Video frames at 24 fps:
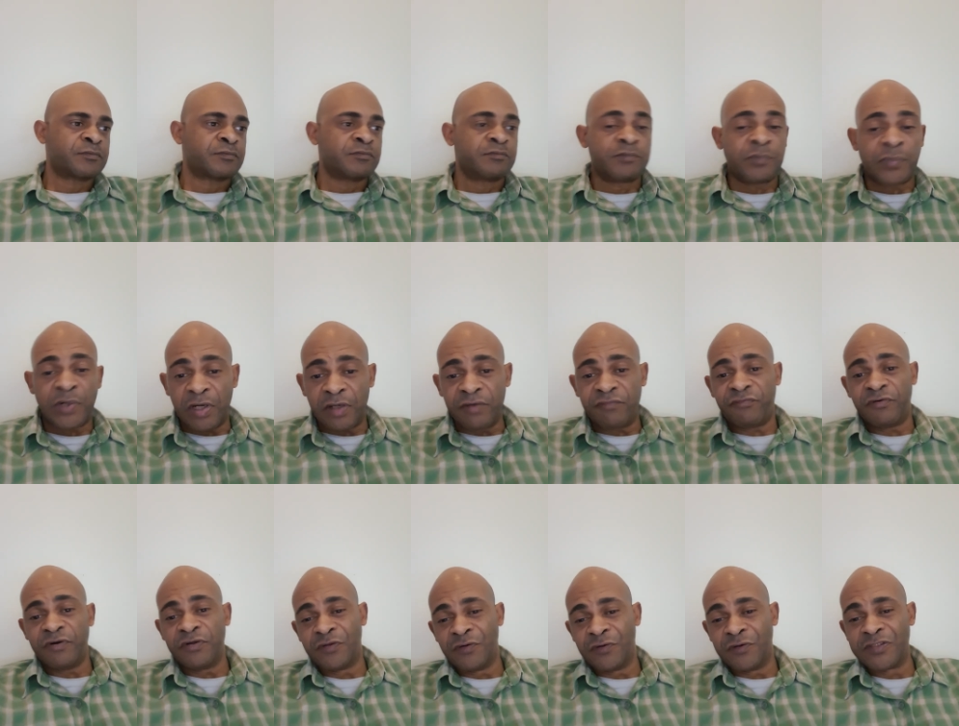But
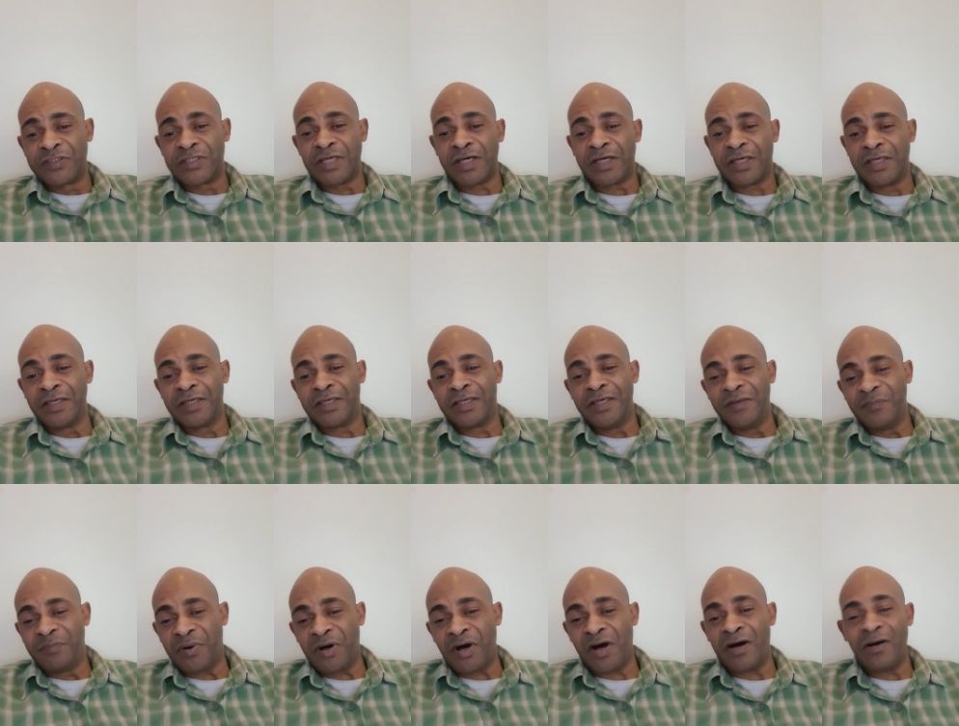for those that can
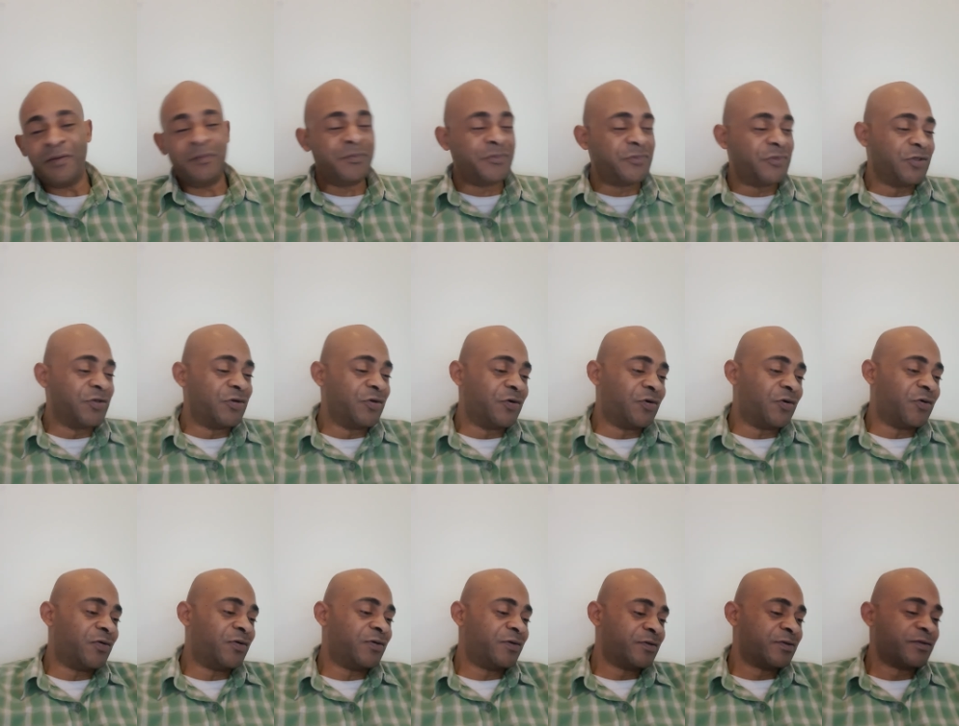keep up,
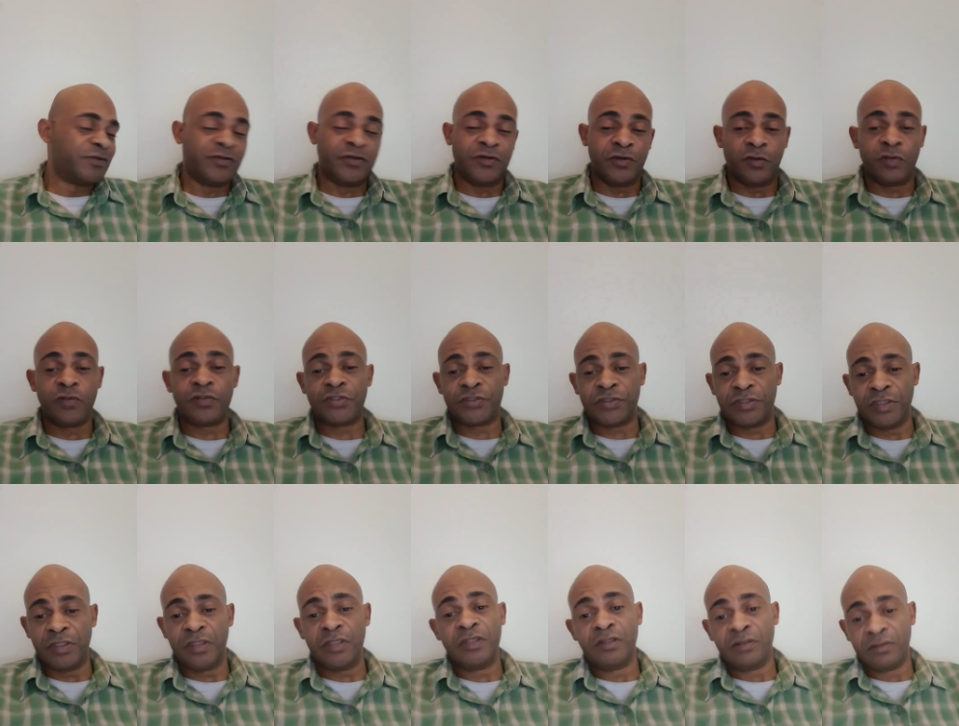you'll
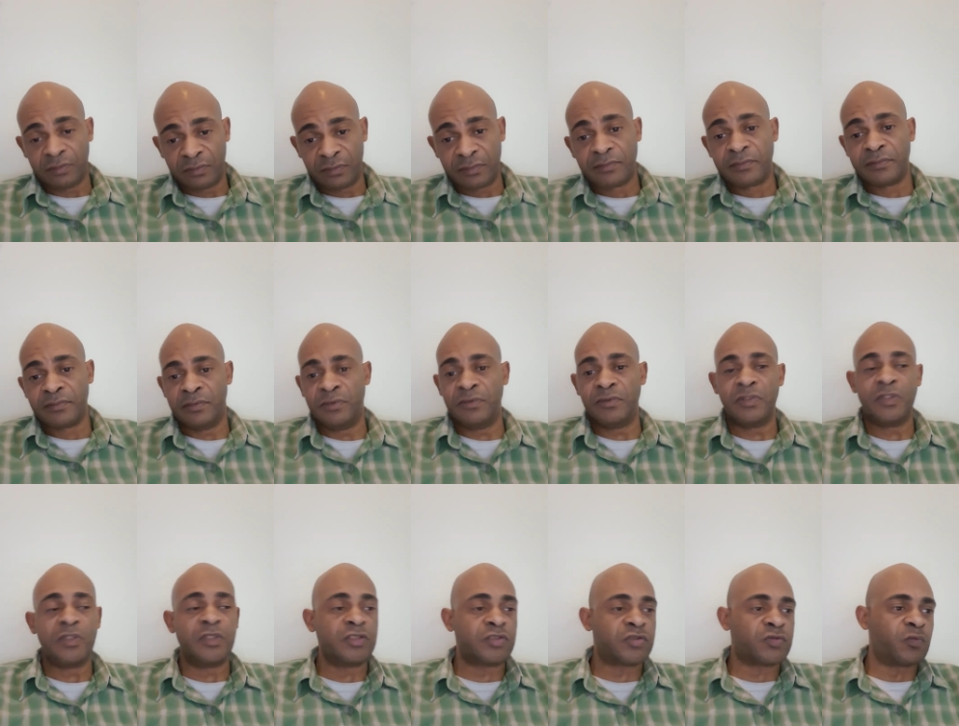see
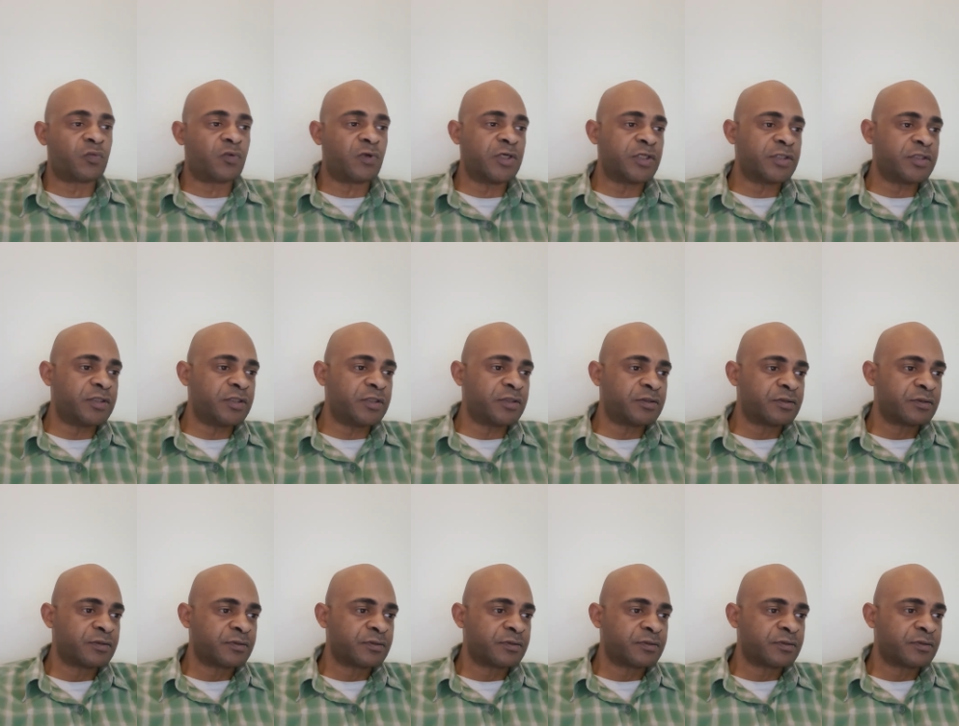it's worth it.